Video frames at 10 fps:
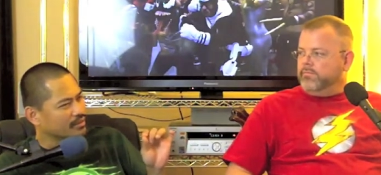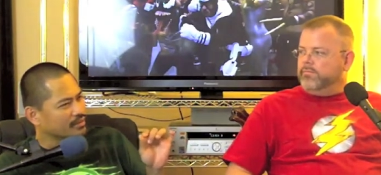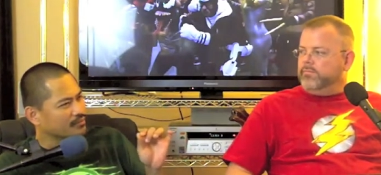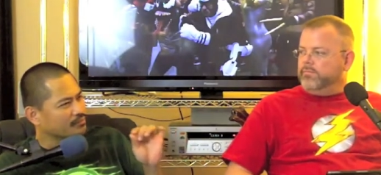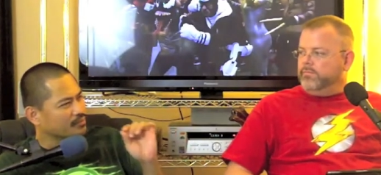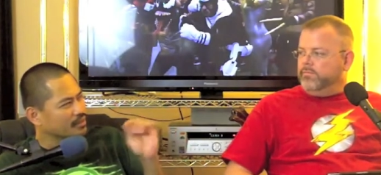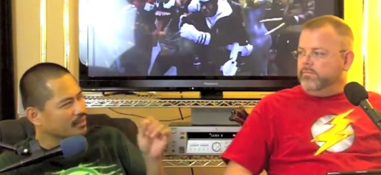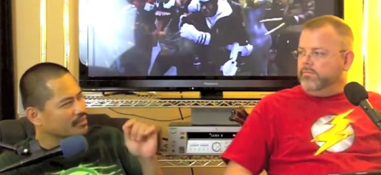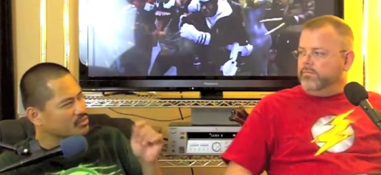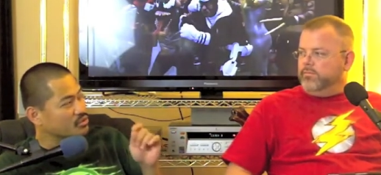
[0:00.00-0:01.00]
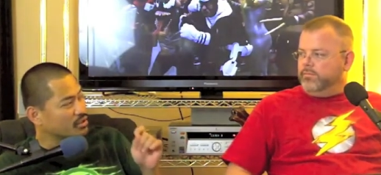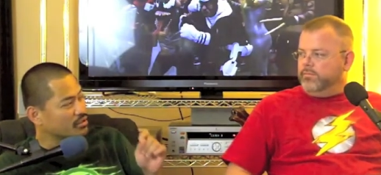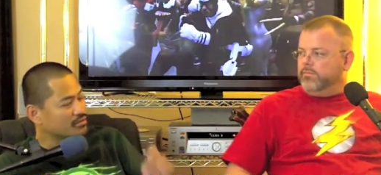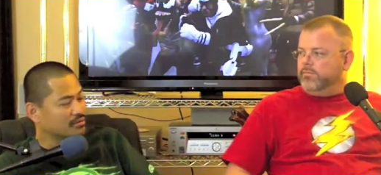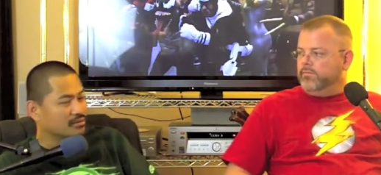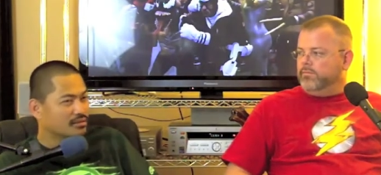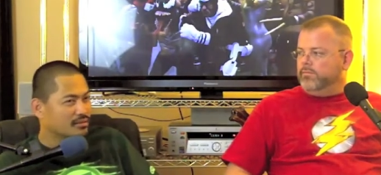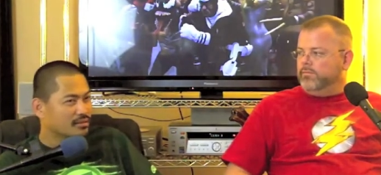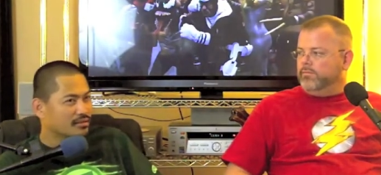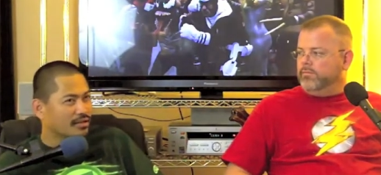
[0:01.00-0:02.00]
Speaker 1: in uh, mm. in CERN,
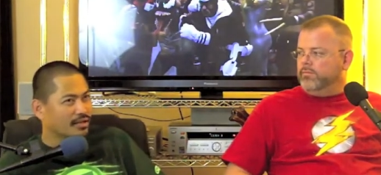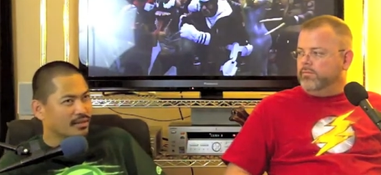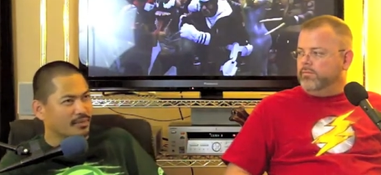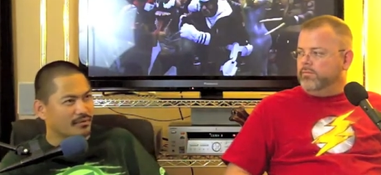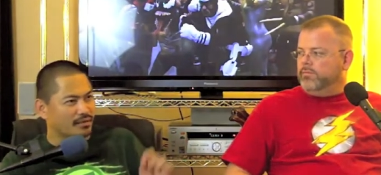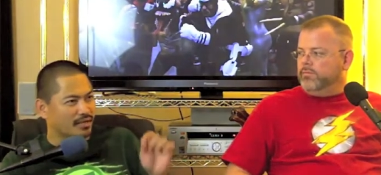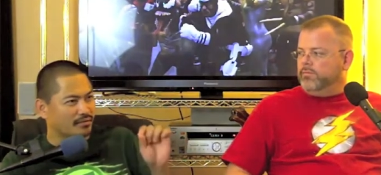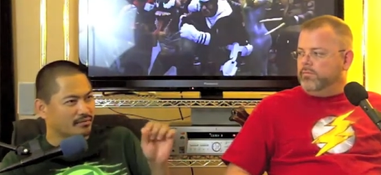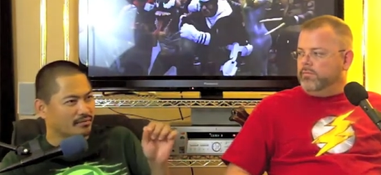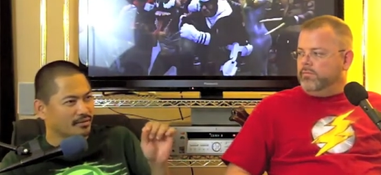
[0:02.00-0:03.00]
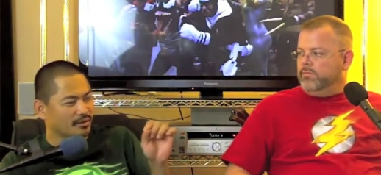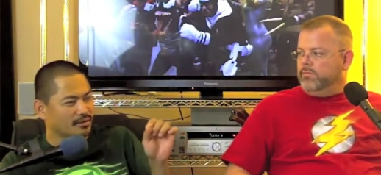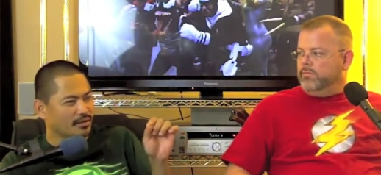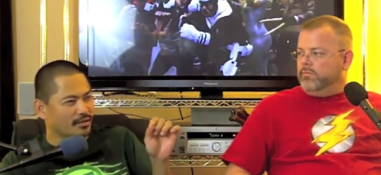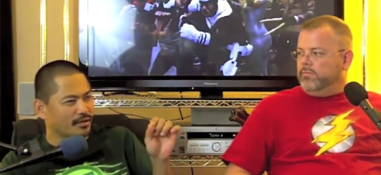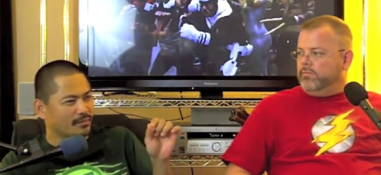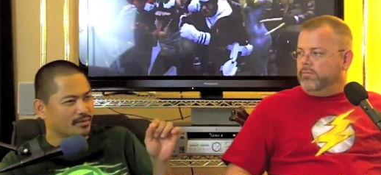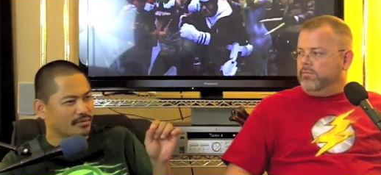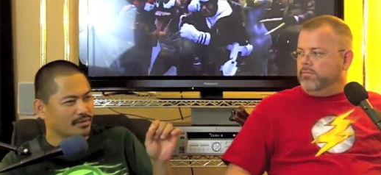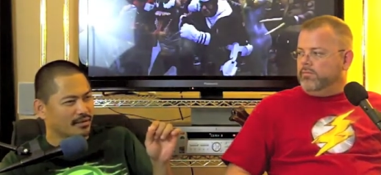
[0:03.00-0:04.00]
and about that the uh,
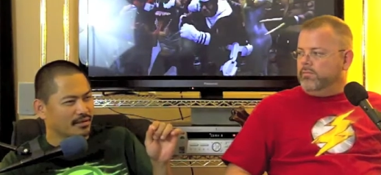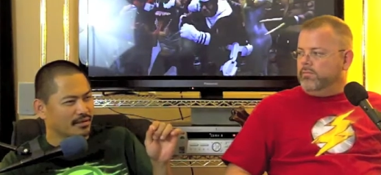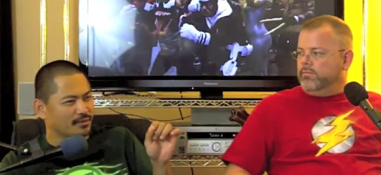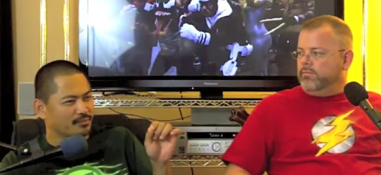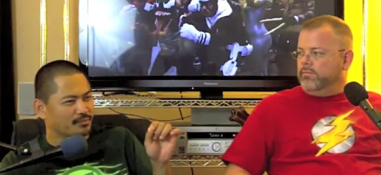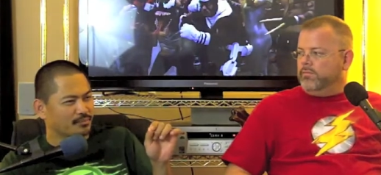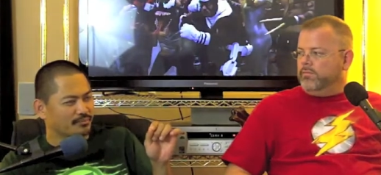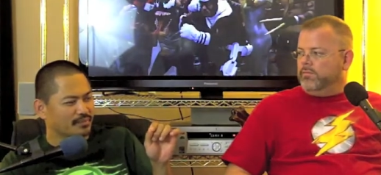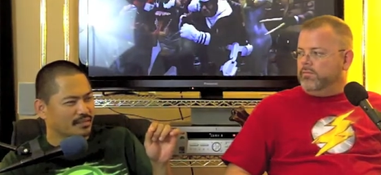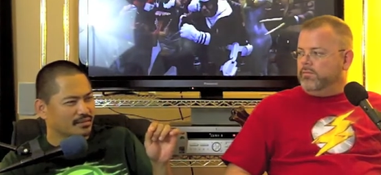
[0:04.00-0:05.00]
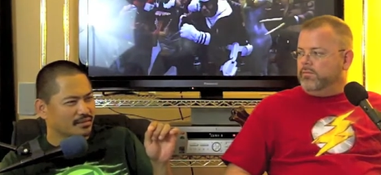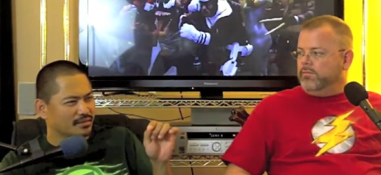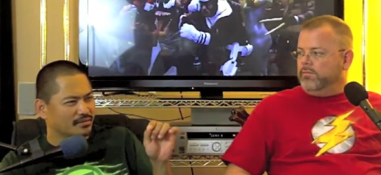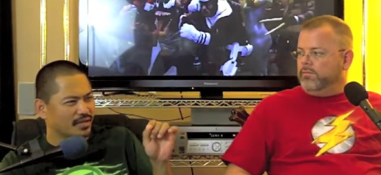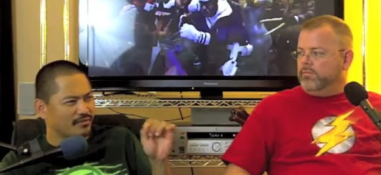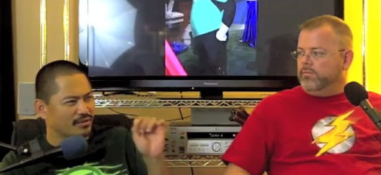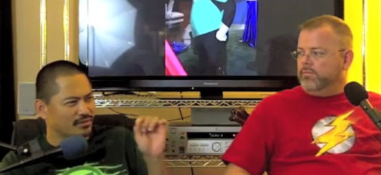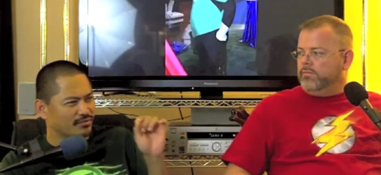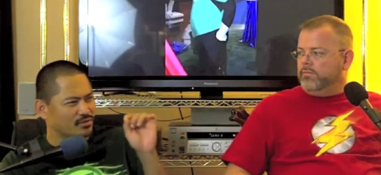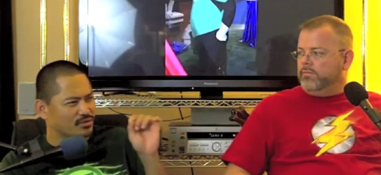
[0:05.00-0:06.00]
about the um, uh, traveling
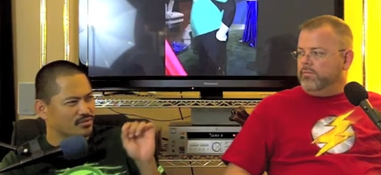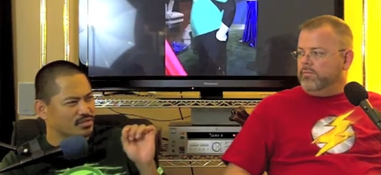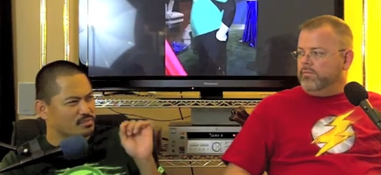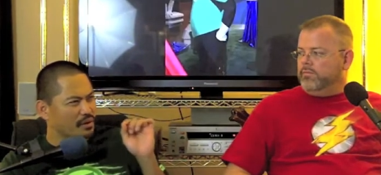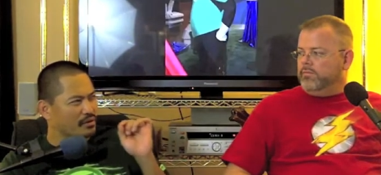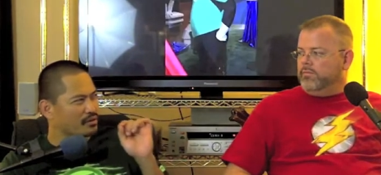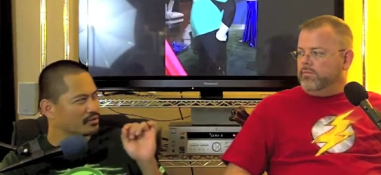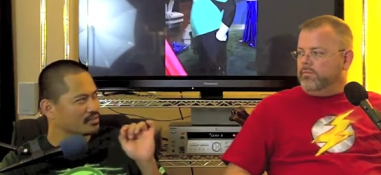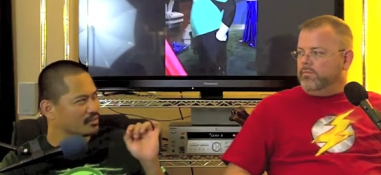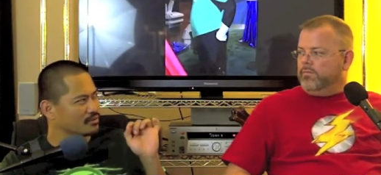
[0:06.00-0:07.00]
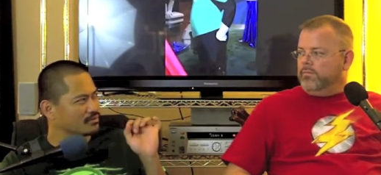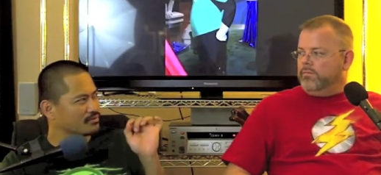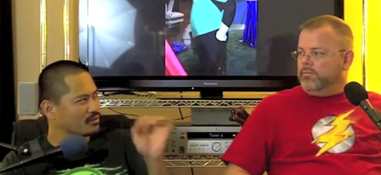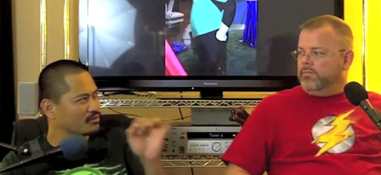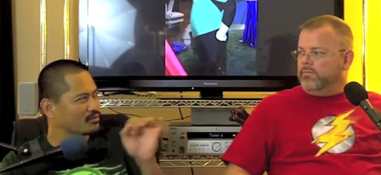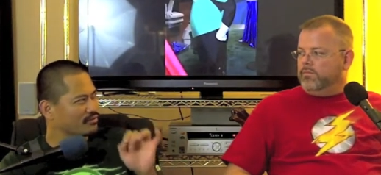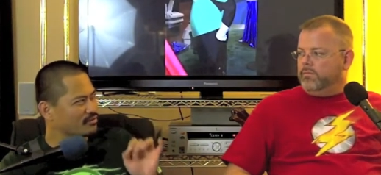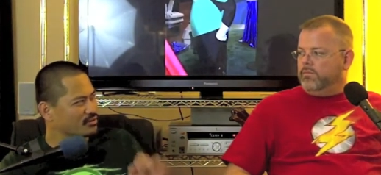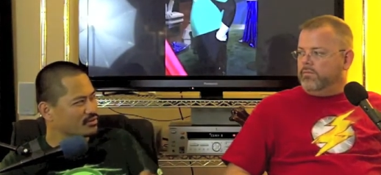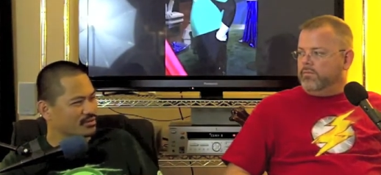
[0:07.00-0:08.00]
to the future, these particles that could go to the
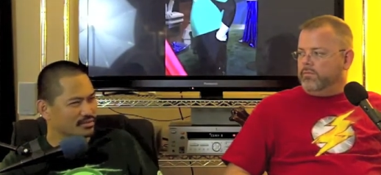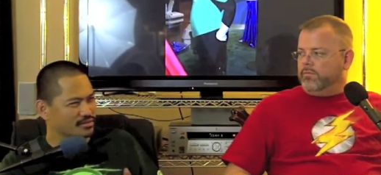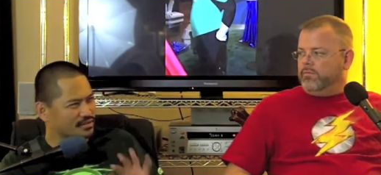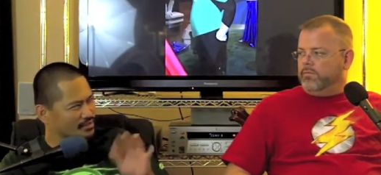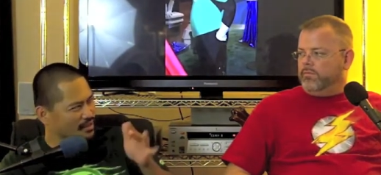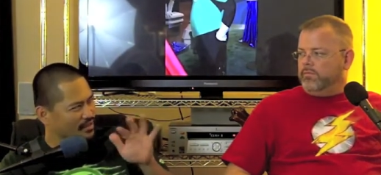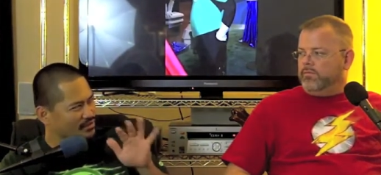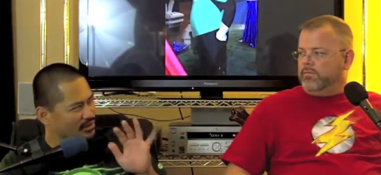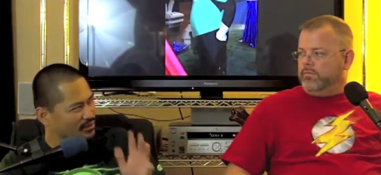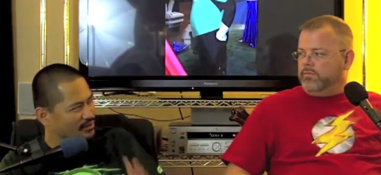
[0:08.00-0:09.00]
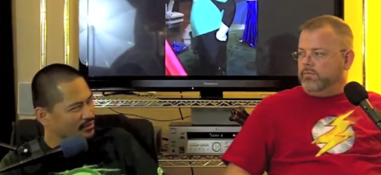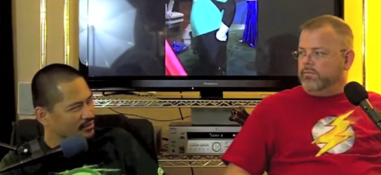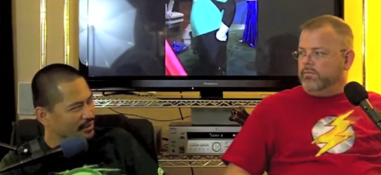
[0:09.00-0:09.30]
future. It's just like a theor-